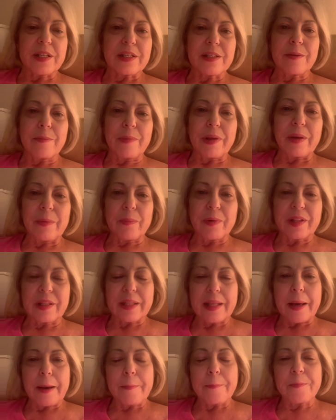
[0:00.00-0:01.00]
to meet with
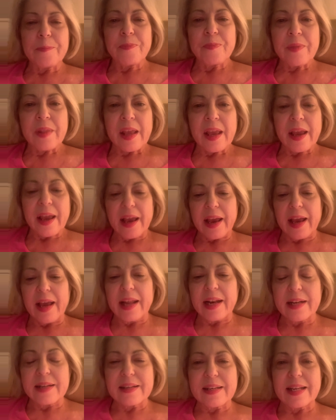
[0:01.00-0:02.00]
them
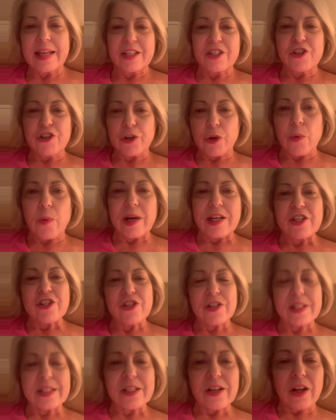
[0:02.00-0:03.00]
and get your
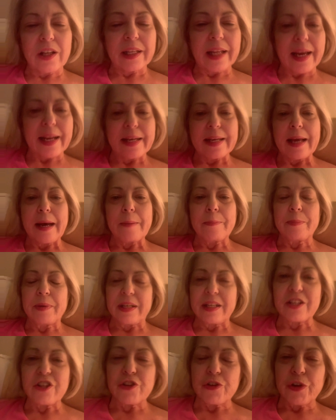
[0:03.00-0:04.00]
questions all lined up
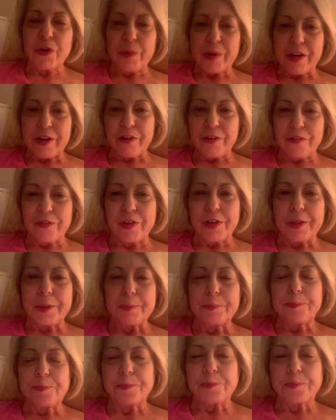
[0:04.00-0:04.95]
and do your interview.